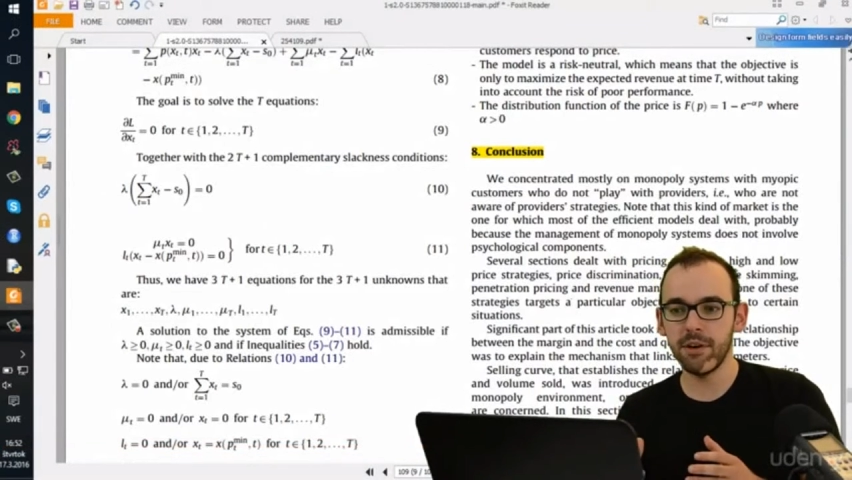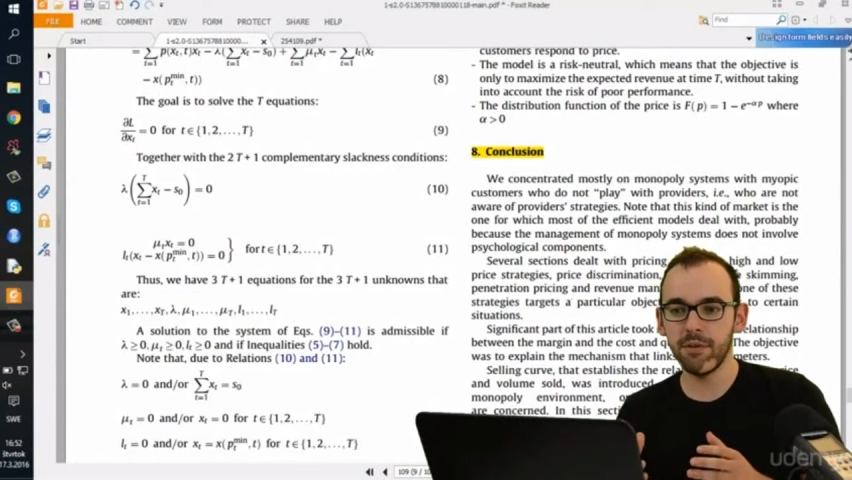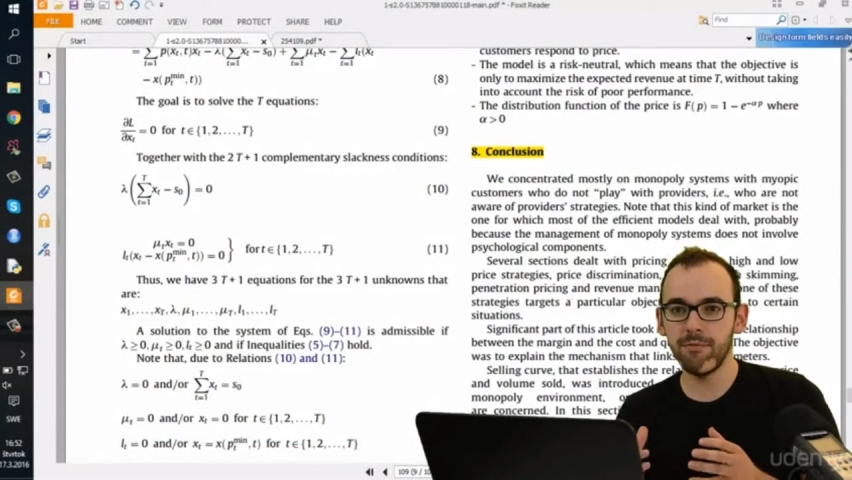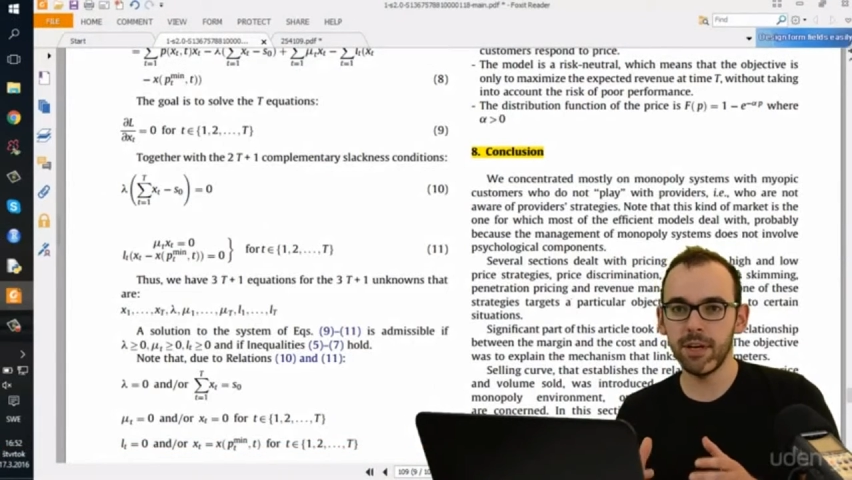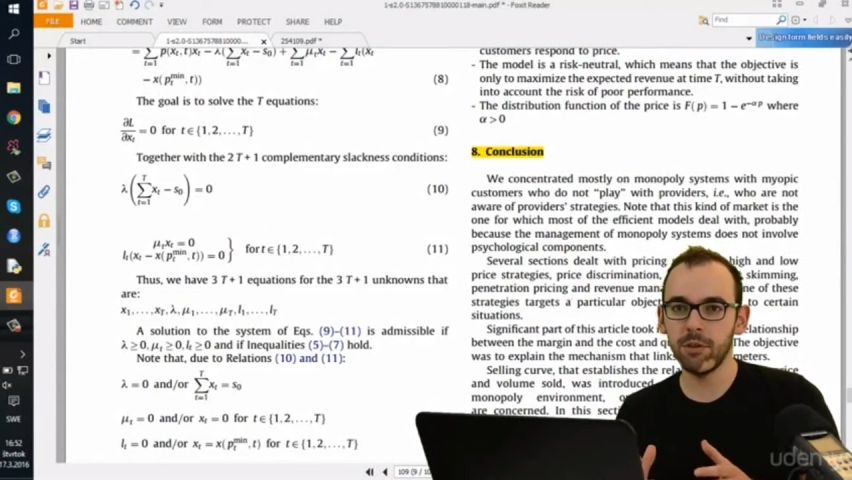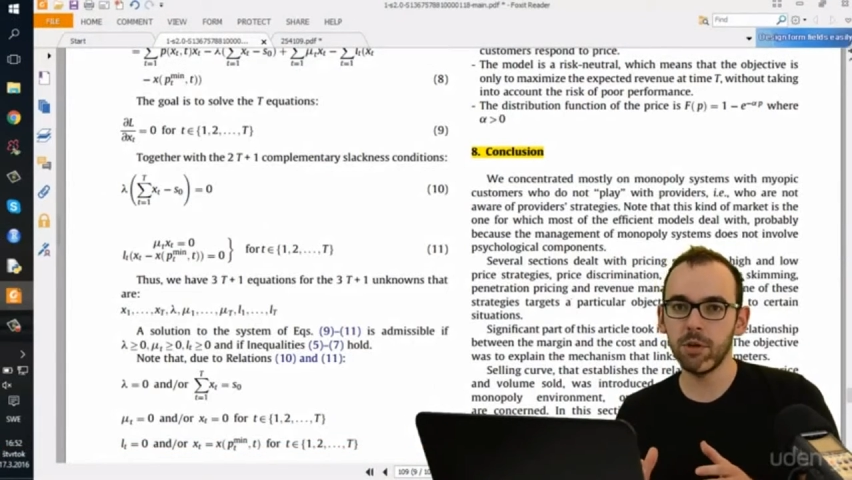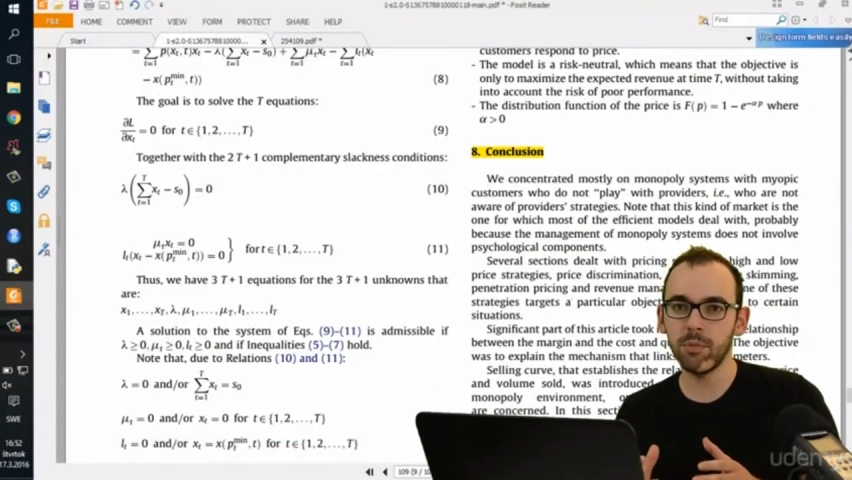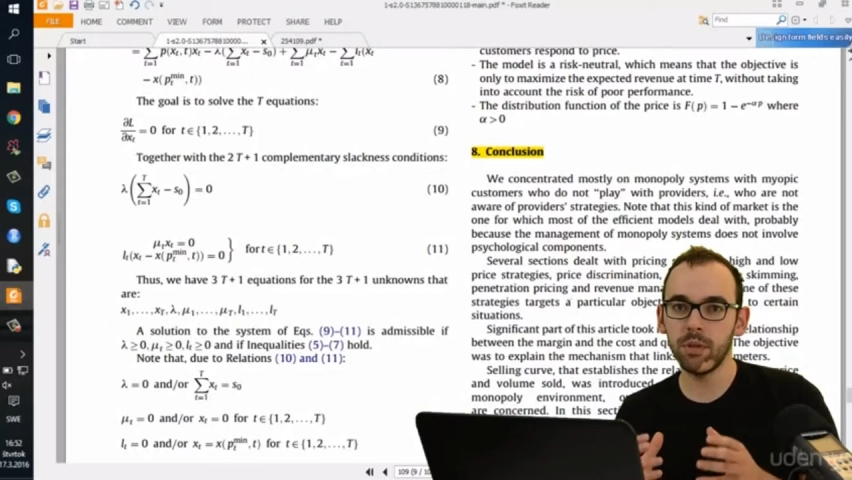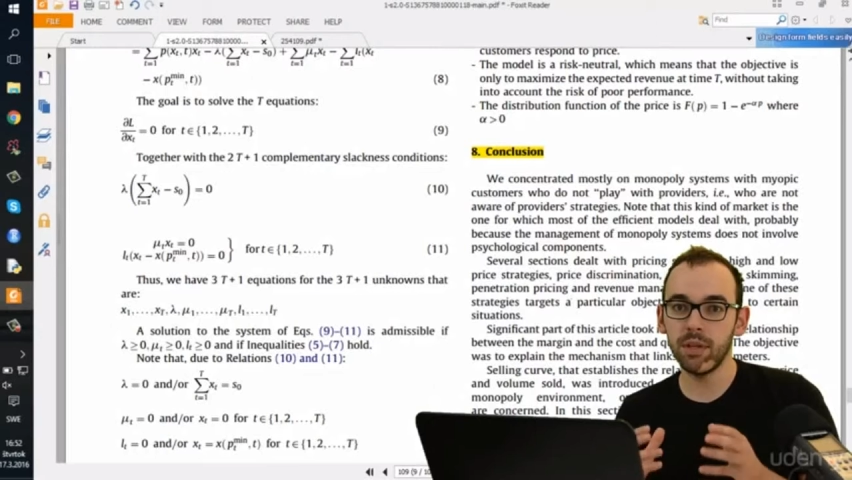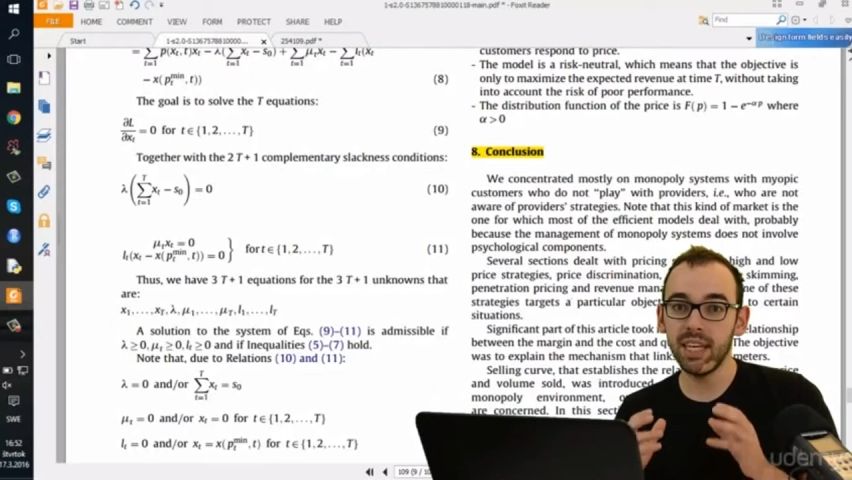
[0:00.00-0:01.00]

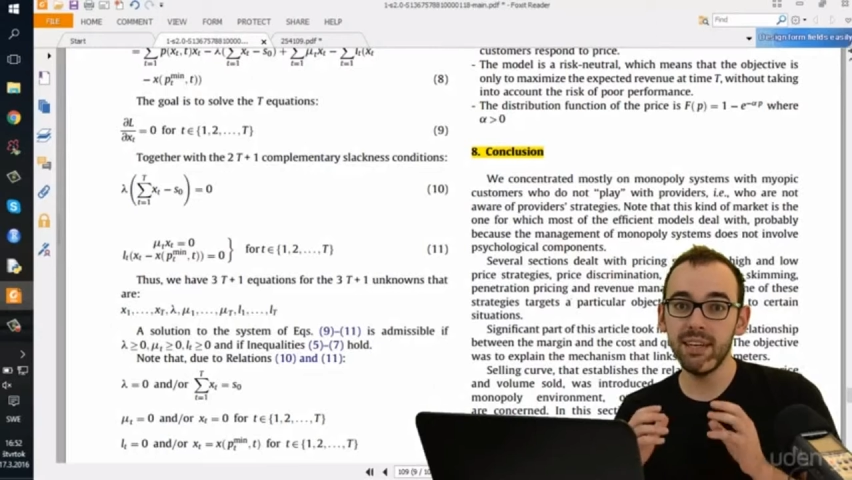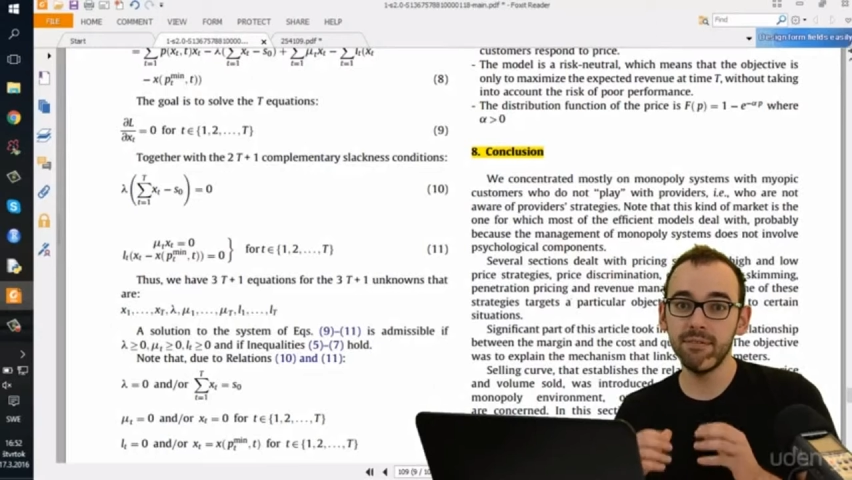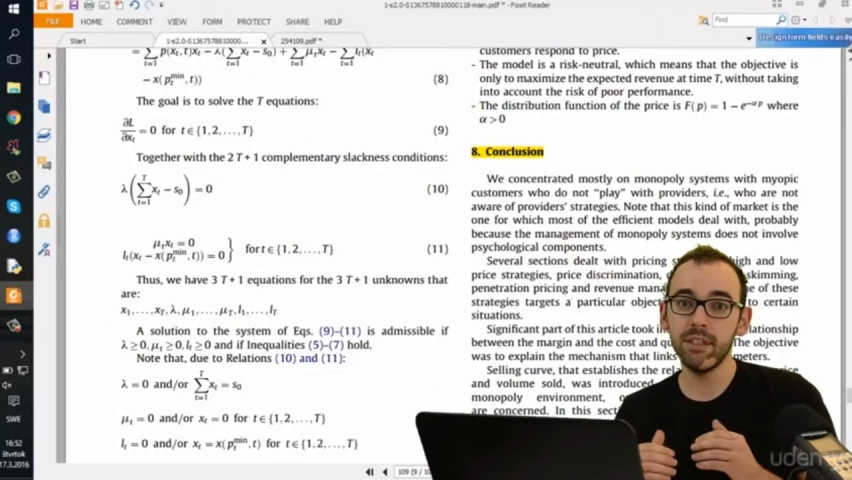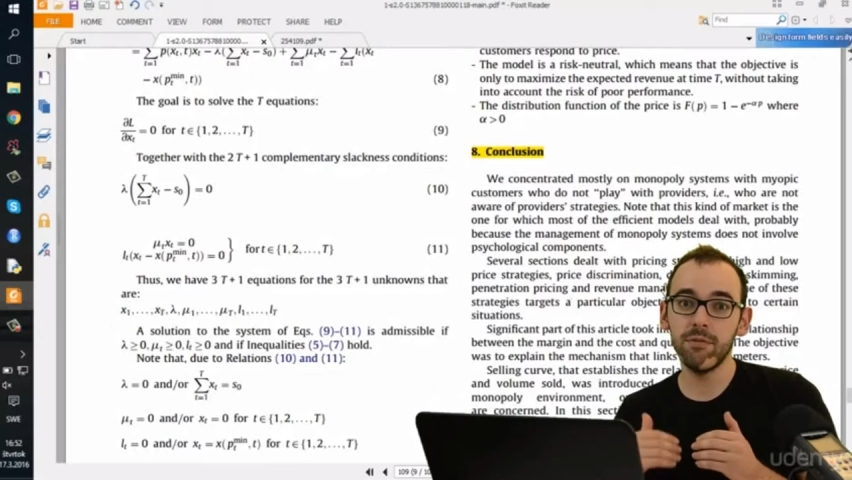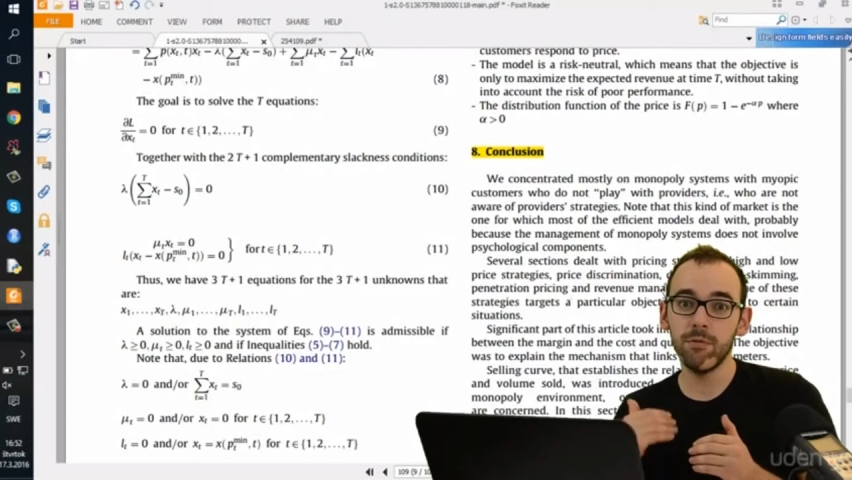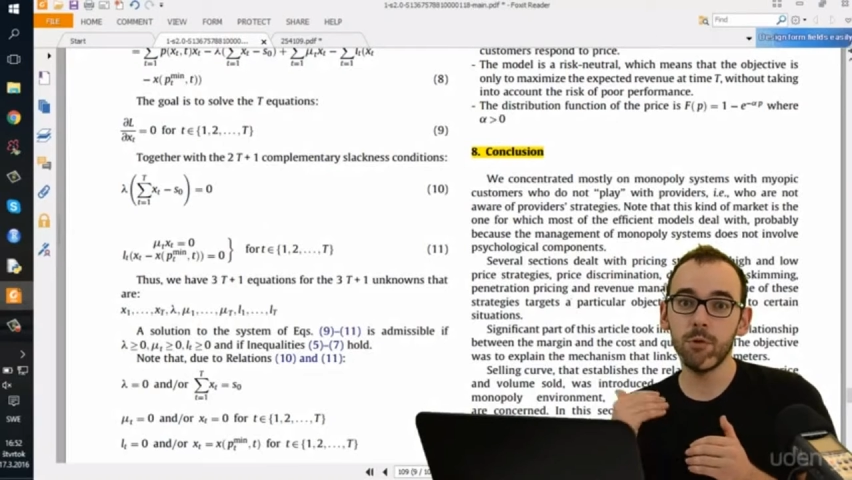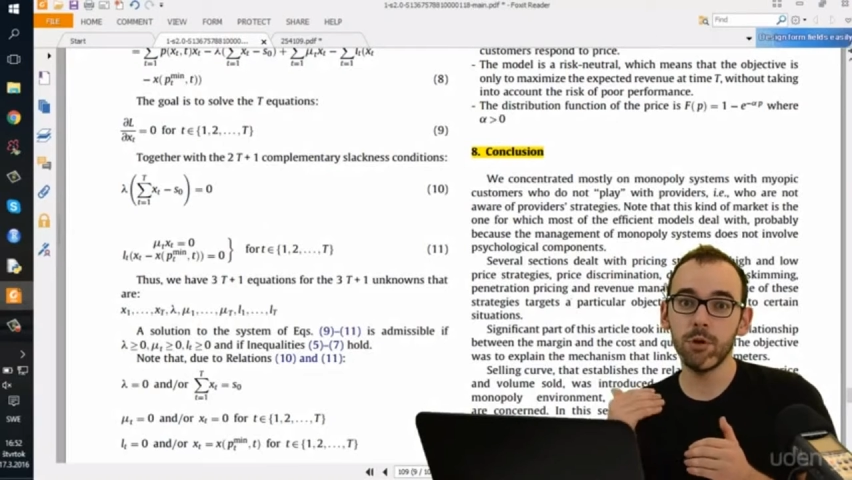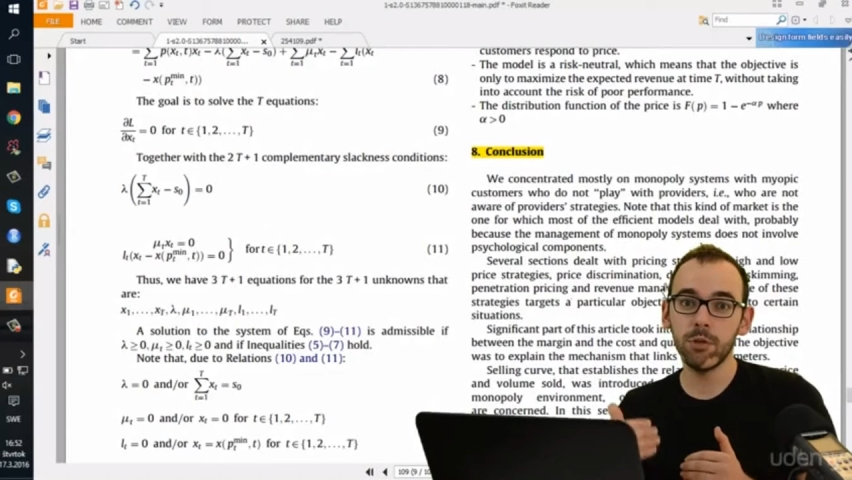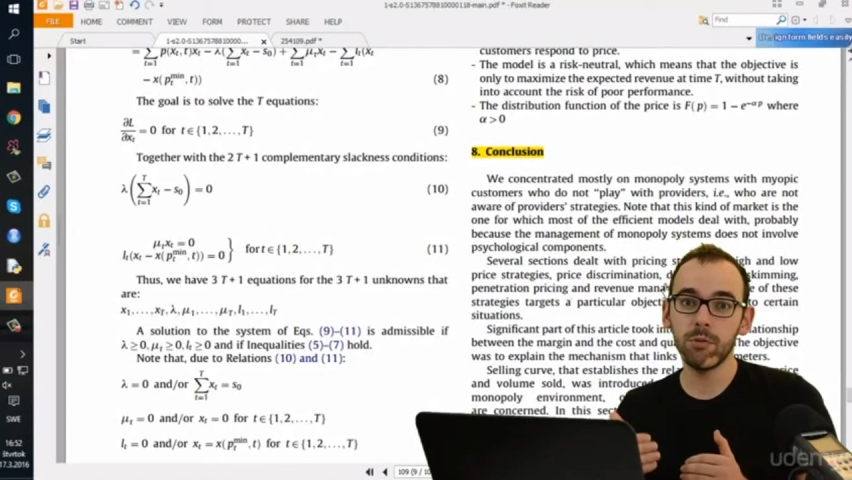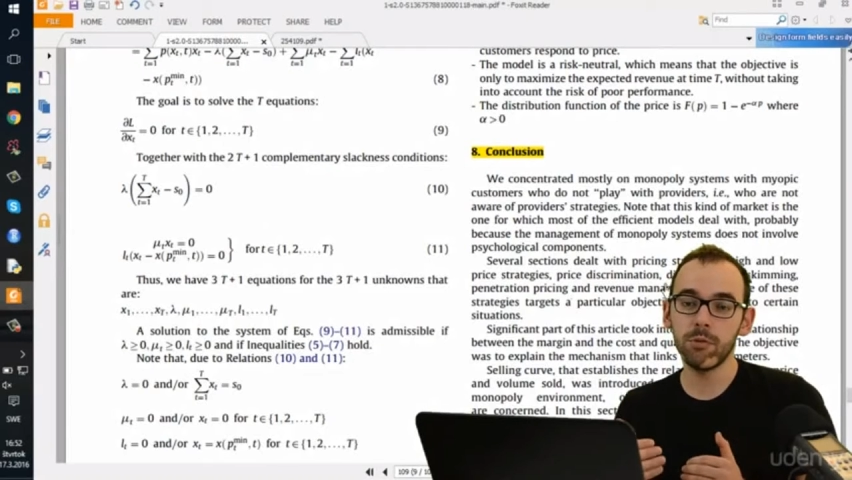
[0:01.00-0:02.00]
valuable even for you,